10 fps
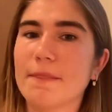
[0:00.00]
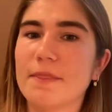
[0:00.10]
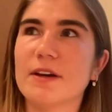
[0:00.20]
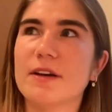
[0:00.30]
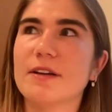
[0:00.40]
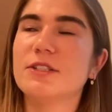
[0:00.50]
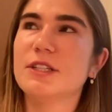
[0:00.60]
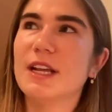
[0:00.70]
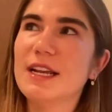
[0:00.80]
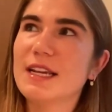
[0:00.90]
The
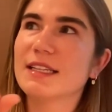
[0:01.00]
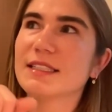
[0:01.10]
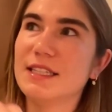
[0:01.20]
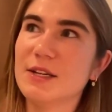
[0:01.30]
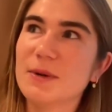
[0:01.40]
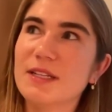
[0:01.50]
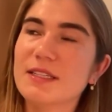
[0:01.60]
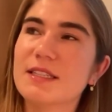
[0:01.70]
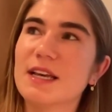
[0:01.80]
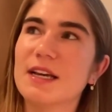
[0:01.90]
genetic
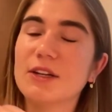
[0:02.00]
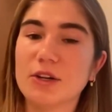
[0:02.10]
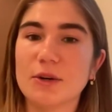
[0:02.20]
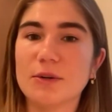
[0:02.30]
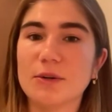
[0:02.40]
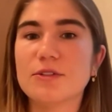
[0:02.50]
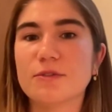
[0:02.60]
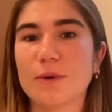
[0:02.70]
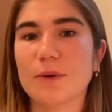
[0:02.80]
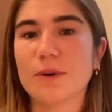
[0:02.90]
sequence that encodes
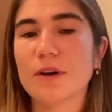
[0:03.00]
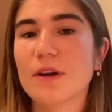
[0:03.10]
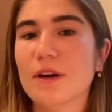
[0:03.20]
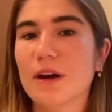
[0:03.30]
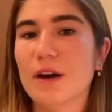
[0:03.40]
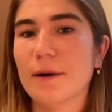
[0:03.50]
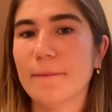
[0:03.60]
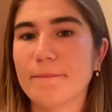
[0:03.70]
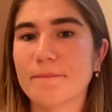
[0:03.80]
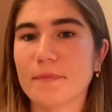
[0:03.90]
for
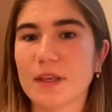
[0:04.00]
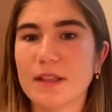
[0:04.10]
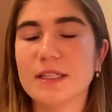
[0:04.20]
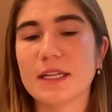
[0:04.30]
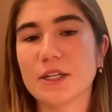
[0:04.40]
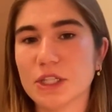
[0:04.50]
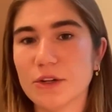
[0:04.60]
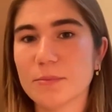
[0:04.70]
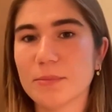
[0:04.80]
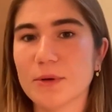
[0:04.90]
these
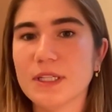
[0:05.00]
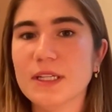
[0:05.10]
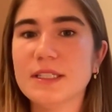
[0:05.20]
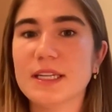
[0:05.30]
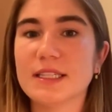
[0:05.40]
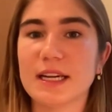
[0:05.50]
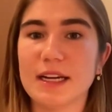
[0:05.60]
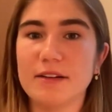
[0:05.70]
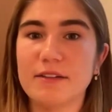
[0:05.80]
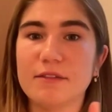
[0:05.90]
engineered proteins is
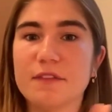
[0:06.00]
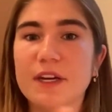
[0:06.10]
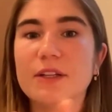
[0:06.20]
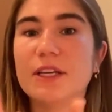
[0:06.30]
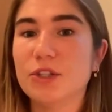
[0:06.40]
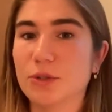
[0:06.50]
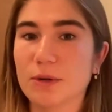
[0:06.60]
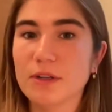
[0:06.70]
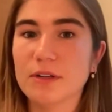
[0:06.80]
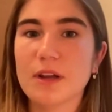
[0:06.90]
fairly
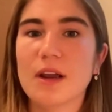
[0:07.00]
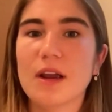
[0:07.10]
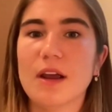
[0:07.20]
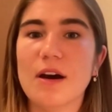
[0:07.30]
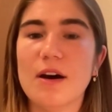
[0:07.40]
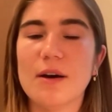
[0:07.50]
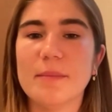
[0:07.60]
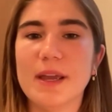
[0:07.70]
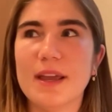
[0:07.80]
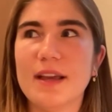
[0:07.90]
short,
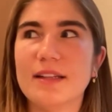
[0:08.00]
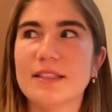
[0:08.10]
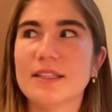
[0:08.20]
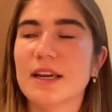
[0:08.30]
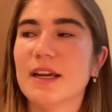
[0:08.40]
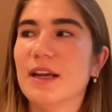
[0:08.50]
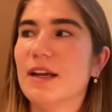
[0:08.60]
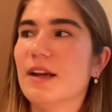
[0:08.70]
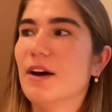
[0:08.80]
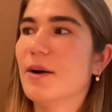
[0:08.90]
and
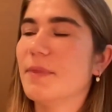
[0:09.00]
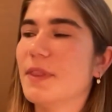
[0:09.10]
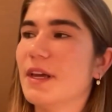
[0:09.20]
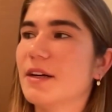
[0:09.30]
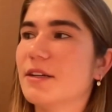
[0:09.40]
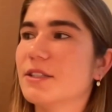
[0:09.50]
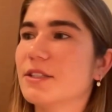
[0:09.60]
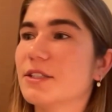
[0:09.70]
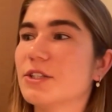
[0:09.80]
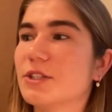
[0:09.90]

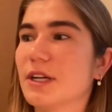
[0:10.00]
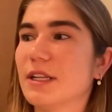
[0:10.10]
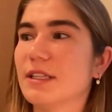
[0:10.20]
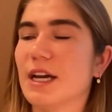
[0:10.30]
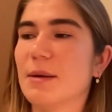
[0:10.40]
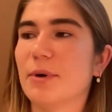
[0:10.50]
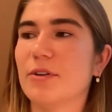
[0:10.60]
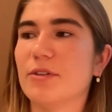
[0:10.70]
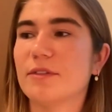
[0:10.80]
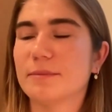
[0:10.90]
there's a certain type
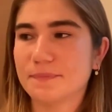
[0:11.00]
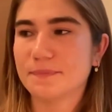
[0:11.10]
of